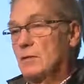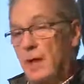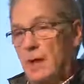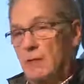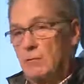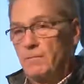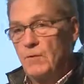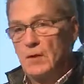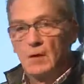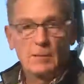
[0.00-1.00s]
Now,
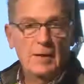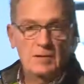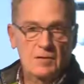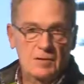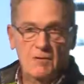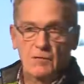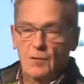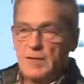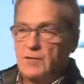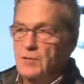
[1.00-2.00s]
in about seven
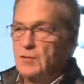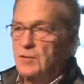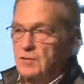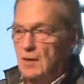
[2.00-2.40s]
or eight cities,